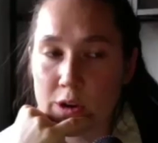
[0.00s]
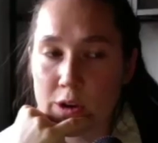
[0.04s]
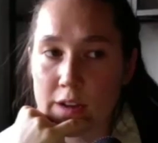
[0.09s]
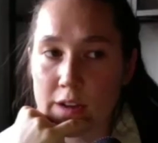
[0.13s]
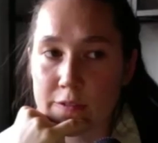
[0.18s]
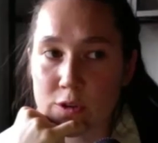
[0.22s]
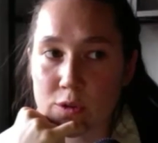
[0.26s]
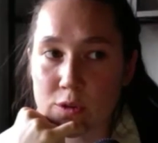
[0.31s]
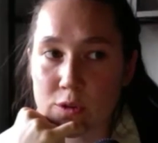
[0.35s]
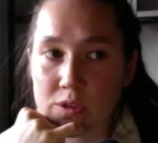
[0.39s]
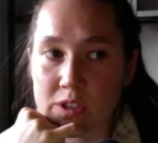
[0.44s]

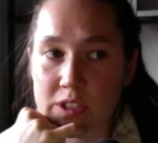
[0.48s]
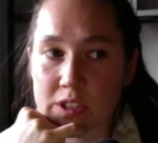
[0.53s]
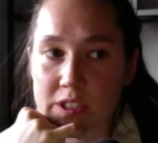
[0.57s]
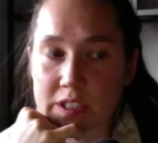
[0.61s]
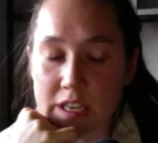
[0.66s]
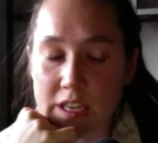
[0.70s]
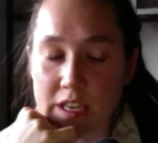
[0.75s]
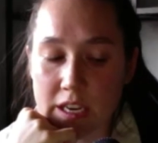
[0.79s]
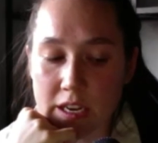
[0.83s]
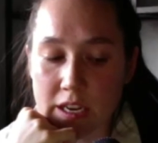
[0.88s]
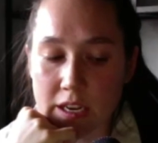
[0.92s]
have you
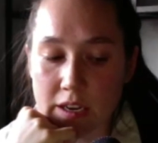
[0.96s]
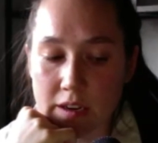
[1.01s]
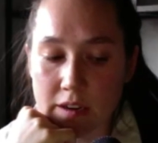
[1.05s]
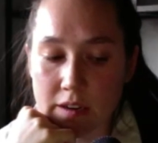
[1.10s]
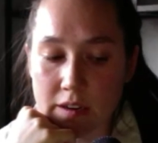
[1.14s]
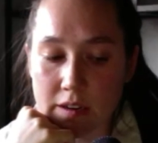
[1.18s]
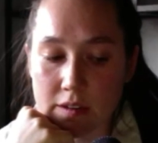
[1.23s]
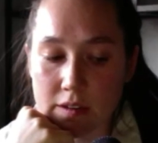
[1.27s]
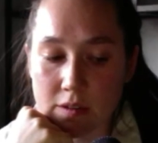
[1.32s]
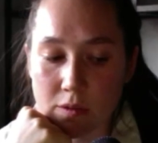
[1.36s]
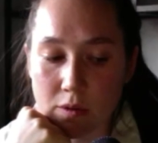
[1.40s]

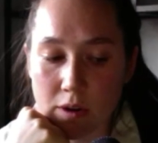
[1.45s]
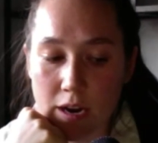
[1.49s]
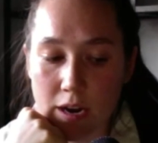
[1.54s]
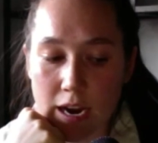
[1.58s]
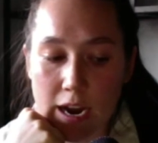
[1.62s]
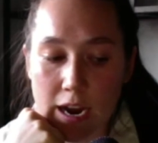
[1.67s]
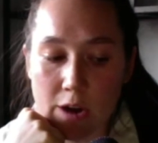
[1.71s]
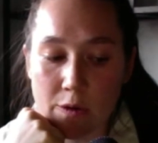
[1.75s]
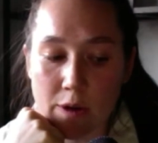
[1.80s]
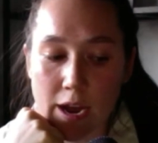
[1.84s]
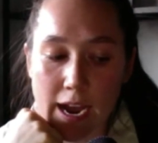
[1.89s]
seen, or
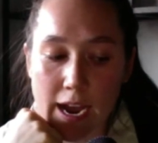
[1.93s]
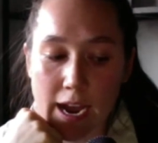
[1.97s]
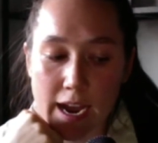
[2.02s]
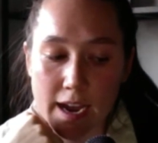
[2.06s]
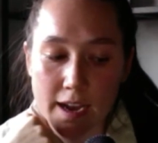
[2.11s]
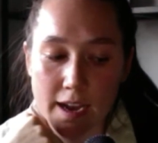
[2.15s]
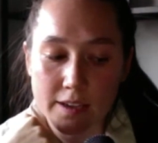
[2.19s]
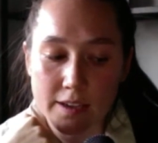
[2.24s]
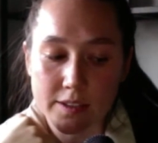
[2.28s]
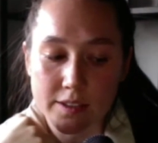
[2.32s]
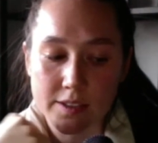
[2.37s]
how
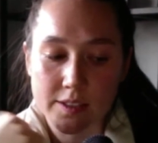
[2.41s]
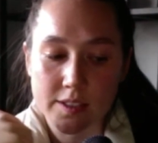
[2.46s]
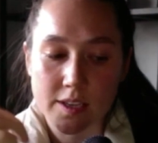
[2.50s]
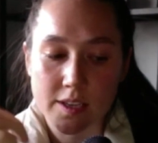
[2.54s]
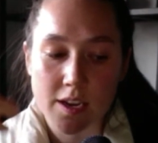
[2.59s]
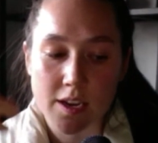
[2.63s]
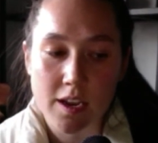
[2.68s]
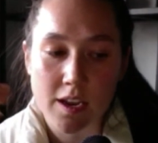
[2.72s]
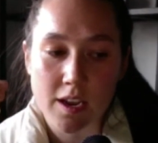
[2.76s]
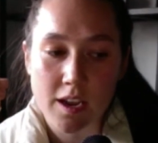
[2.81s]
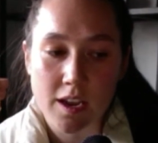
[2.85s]
has,
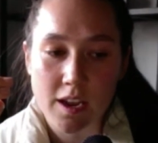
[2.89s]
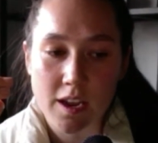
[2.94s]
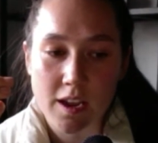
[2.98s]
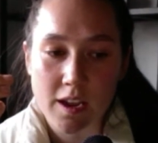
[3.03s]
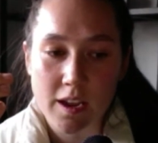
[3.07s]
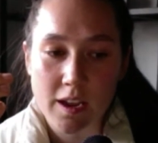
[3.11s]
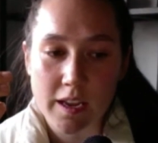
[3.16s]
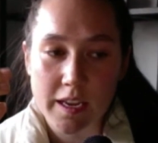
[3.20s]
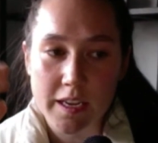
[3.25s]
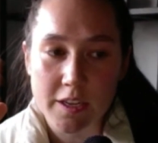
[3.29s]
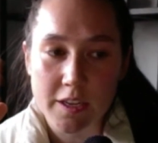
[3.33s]

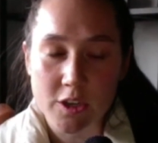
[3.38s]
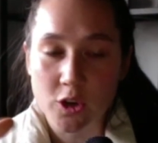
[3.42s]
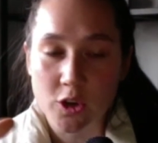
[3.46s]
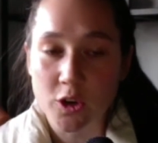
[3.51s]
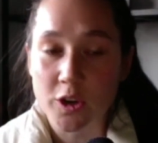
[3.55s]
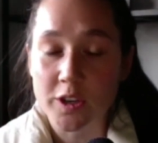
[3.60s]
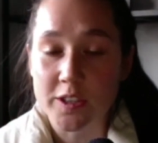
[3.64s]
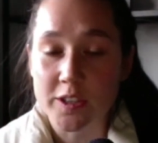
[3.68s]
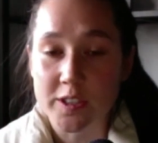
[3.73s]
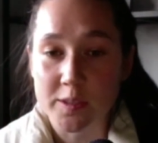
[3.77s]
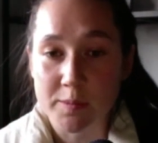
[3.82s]
in
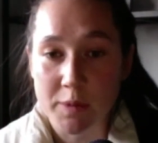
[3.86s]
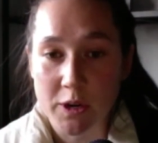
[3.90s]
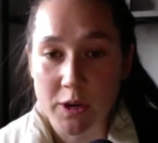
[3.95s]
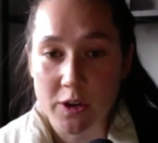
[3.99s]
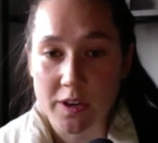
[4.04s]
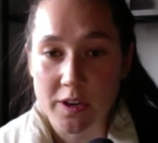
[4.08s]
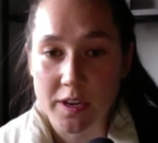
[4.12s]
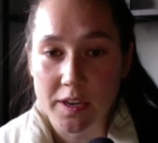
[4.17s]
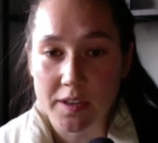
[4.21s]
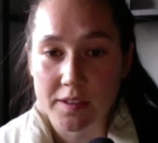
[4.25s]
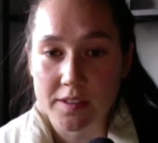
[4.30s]
your
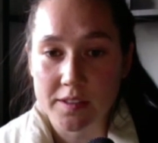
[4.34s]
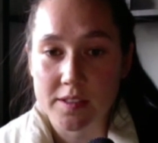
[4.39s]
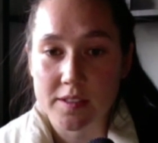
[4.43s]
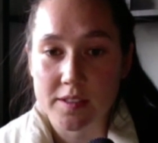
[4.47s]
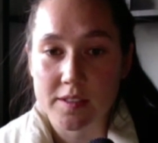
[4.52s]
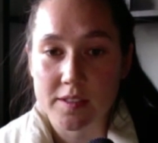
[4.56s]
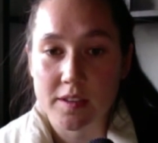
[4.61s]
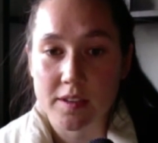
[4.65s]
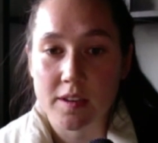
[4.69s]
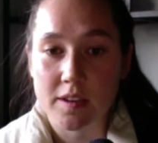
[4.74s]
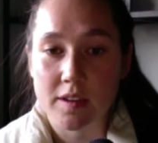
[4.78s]

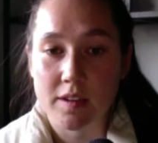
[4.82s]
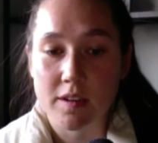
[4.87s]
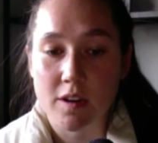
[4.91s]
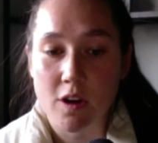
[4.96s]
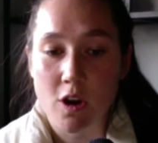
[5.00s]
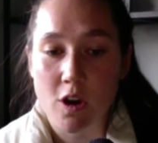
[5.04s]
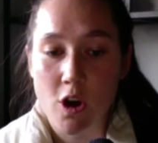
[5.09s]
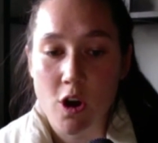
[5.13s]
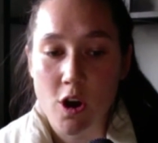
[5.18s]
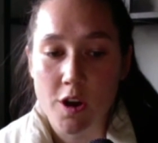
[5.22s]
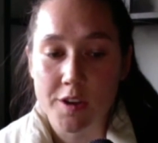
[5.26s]
experience,
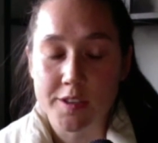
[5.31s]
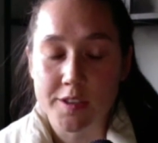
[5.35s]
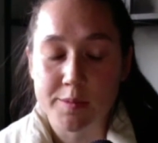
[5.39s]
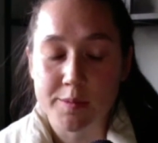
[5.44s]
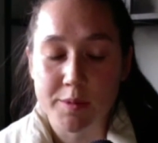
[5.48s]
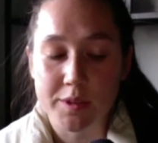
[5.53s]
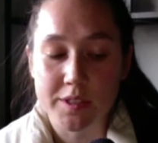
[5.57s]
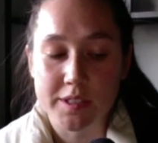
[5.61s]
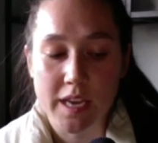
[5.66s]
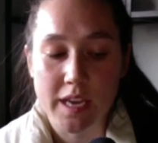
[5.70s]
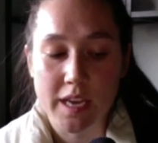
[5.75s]

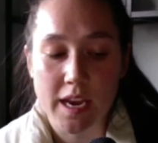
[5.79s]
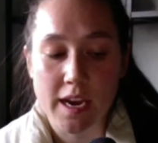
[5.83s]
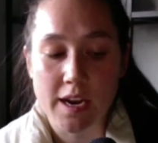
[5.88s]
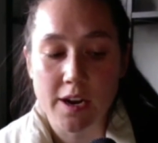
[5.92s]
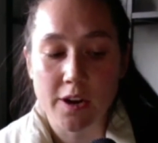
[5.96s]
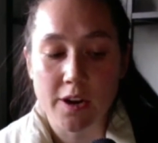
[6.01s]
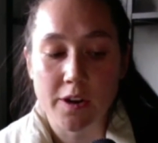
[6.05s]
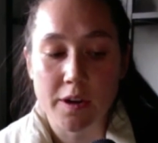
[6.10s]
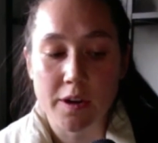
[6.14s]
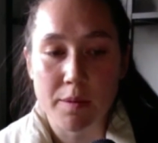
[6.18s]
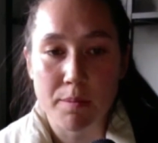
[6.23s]
hospice
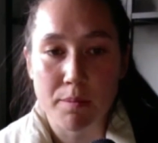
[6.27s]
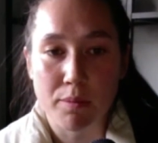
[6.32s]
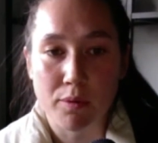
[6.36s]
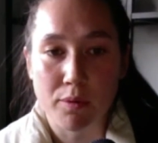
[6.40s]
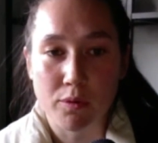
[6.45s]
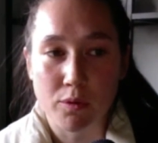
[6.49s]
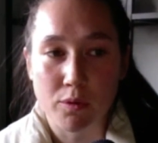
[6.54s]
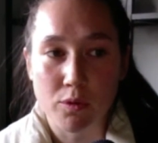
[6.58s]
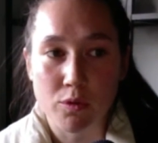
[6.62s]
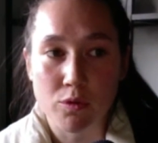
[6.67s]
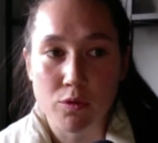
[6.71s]
care
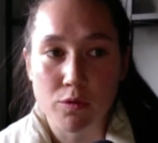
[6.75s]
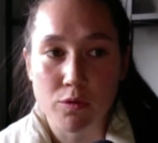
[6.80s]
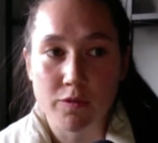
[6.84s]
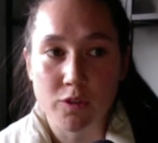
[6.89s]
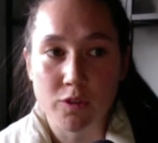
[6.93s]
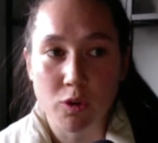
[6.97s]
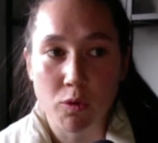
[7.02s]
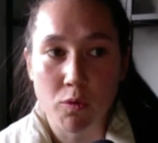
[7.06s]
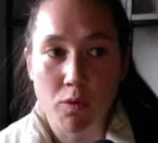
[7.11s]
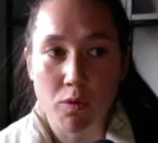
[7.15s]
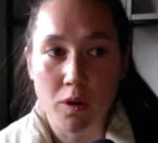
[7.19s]

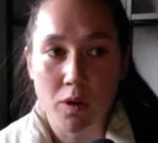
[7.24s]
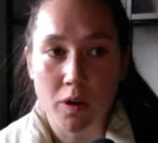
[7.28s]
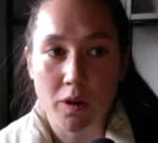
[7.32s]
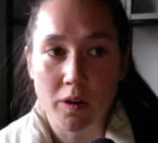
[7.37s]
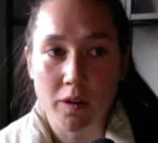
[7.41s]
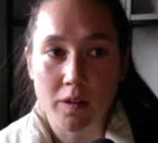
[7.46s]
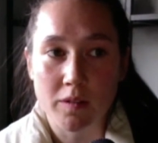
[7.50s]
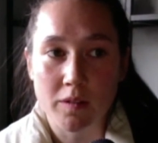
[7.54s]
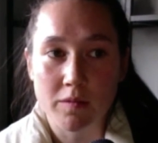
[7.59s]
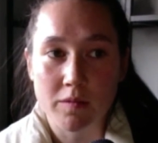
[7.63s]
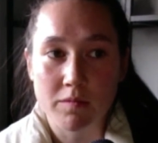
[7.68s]
improved
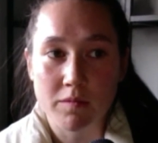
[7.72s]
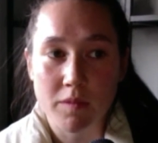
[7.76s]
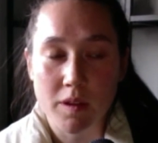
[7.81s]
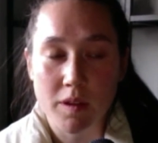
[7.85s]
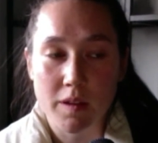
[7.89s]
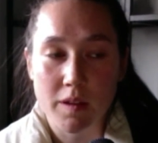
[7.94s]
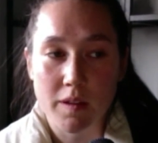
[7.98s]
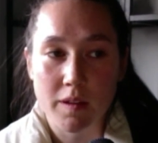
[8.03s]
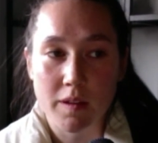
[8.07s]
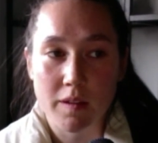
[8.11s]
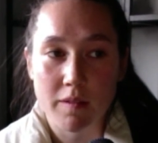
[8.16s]
or
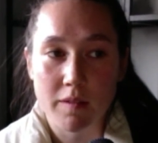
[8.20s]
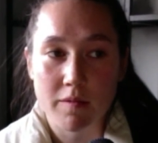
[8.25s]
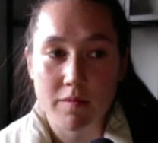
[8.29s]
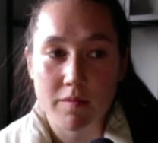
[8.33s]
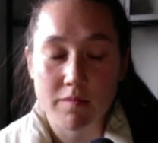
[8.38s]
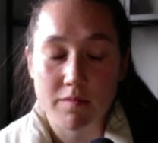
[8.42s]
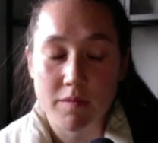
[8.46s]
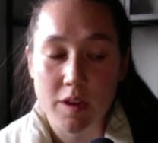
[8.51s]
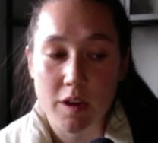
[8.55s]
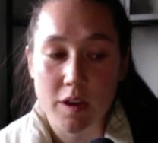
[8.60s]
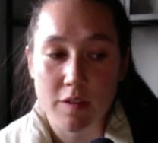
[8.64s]

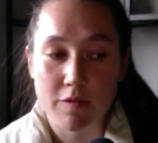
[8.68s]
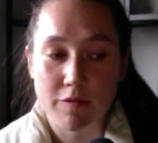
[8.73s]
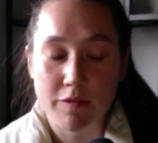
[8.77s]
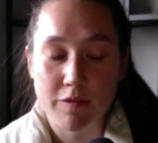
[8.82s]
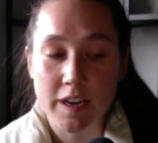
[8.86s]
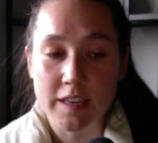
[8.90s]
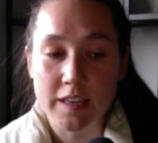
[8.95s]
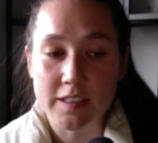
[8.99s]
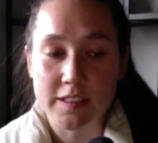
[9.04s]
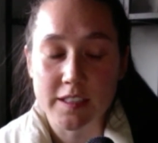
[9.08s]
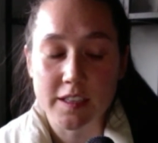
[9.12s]

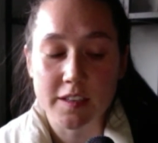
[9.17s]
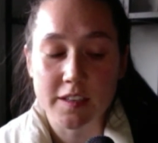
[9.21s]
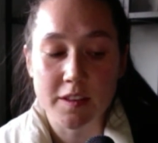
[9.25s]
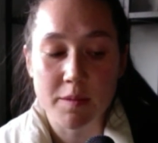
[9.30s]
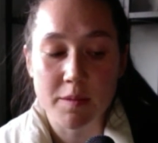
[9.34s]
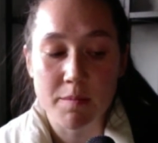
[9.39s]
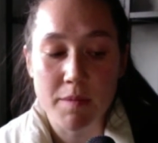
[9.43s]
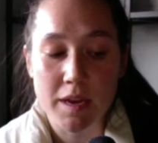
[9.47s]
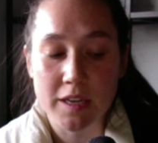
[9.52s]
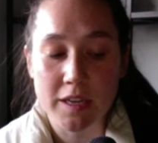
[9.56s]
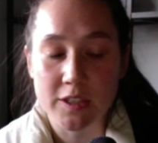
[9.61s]
affected
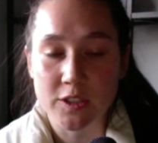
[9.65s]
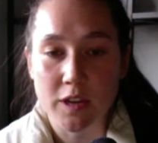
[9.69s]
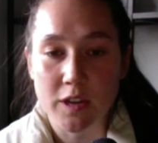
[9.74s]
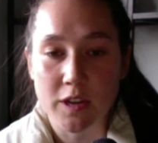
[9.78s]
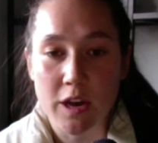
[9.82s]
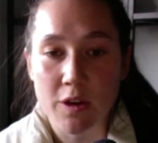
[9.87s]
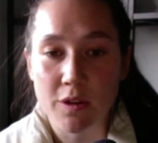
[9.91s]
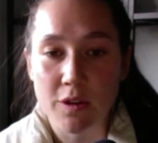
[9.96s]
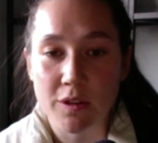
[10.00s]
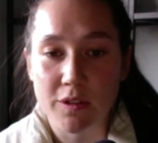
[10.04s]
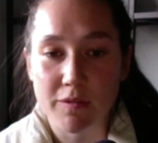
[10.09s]
the mental
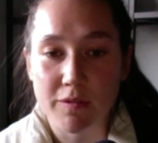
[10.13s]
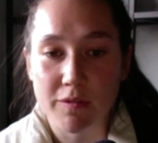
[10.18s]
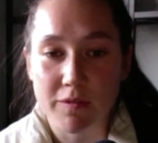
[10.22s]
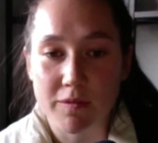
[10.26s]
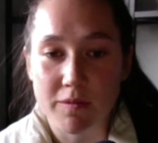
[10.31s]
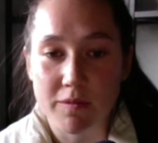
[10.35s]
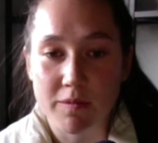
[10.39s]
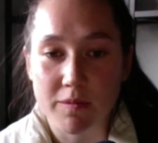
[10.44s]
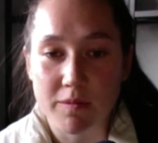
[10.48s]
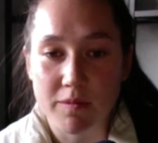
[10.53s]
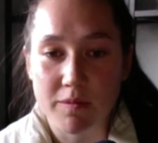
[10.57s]
health of
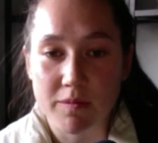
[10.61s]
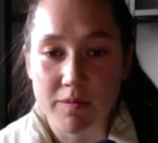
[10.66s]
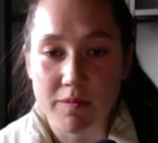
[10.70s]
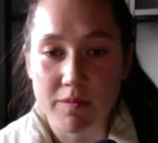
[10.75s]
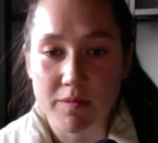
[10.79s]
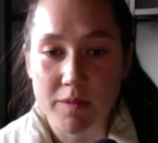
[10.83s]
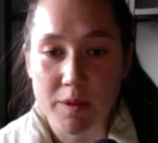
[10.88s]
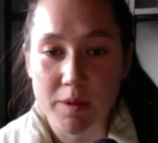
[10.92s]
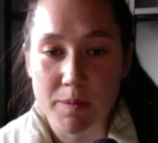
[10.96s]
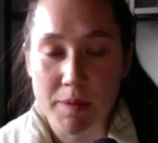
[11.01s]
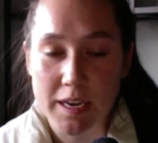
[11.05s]

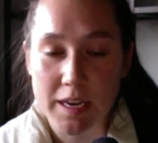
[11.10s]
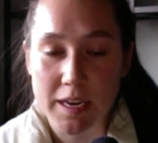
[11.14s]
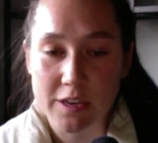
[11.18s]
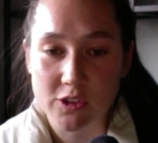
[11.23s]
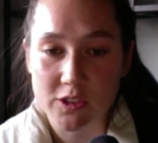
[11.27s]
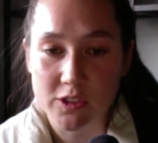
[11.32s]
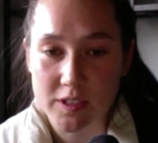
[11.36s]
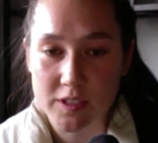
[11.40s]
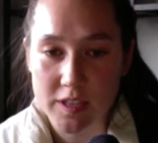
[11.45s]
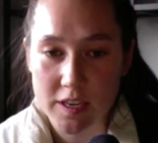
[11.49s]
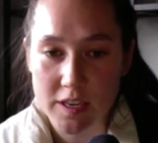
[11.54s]
the
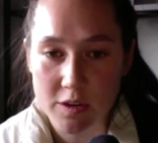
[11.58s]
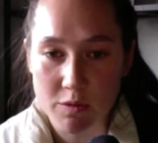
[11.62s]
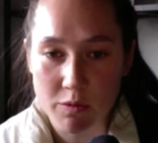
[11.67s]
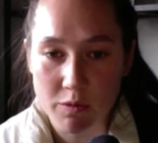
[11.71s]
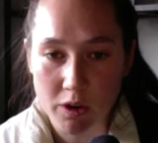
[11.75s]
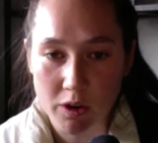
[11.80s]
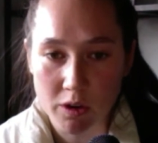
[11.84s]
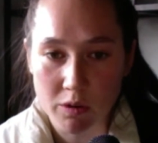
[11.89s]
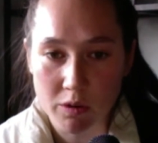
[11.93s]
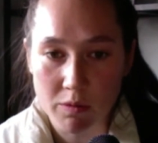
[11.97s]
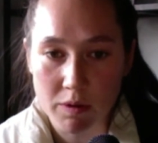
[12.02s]
patients that you
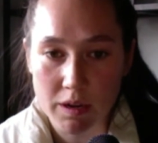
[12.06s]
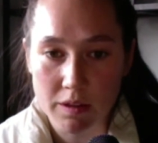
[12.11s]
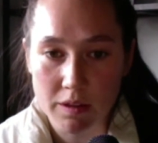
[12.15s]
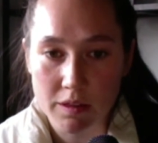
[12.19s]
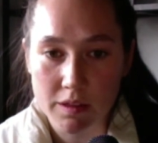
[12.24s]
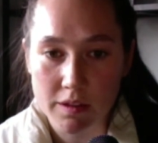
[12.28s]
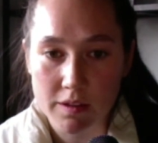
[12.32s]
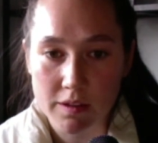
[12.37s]
work with?